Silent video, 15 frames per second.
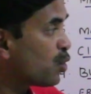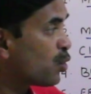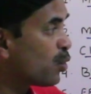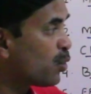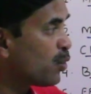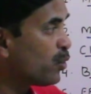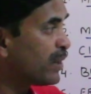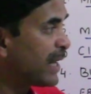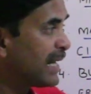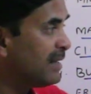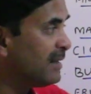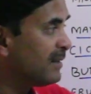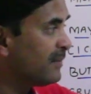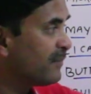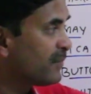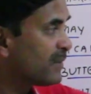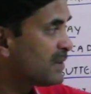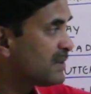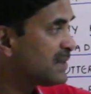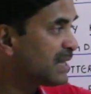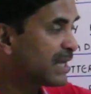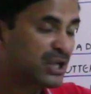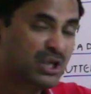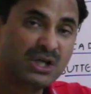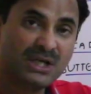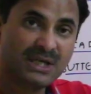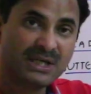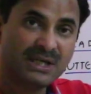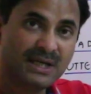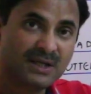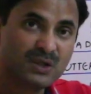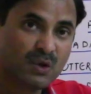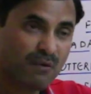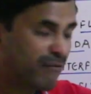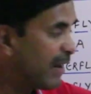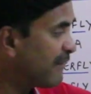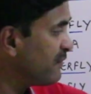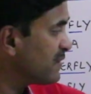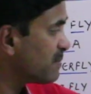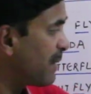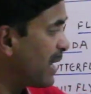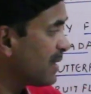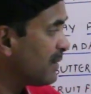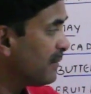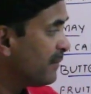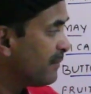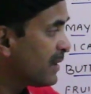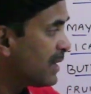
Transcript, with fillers: crocodile 60 years of lifespan,